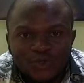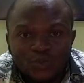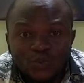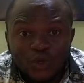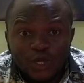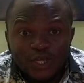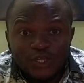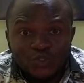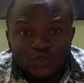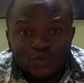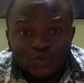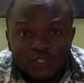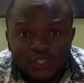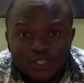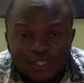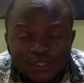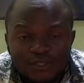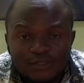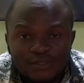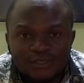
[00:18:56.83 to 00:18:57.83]
Once you
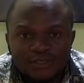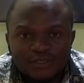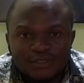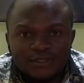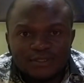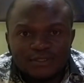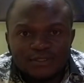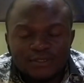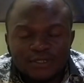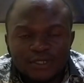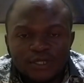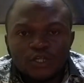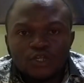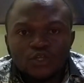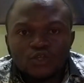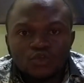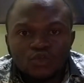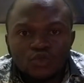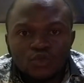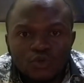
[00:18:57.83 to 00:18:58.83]
see this,
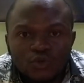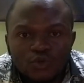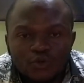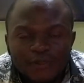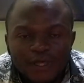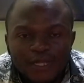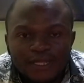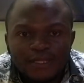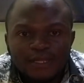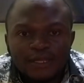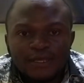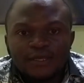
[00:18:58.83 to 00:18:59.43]
know that